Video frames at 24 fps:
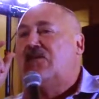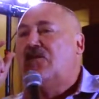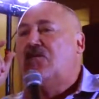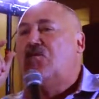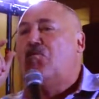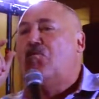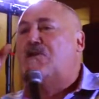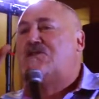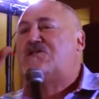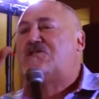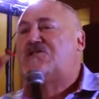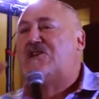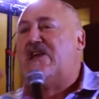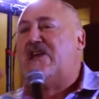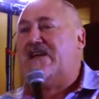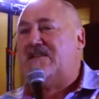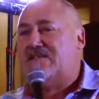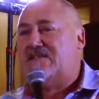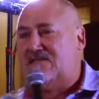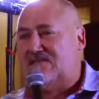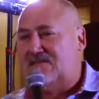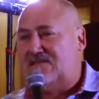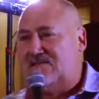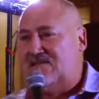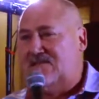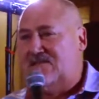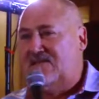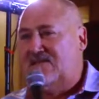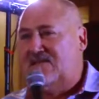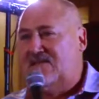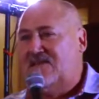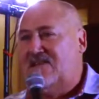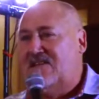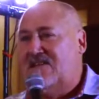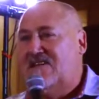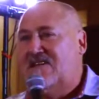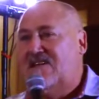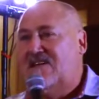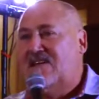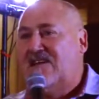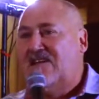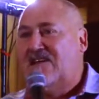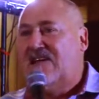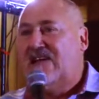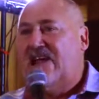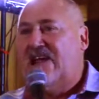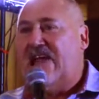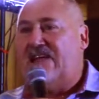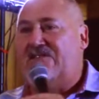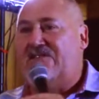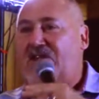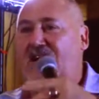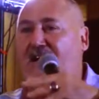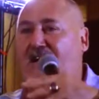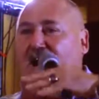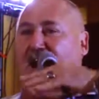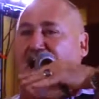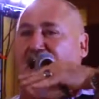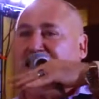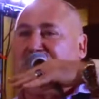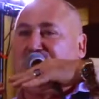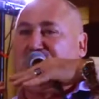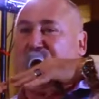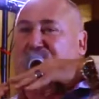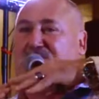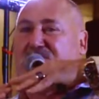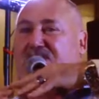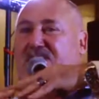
one chance. And their eyes would